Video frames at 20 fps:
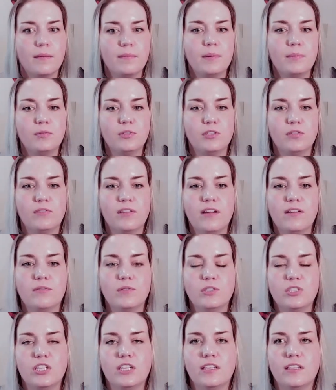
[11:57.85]
of people don't love,
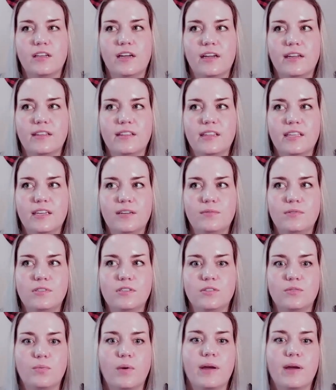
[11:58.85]
which I think which is why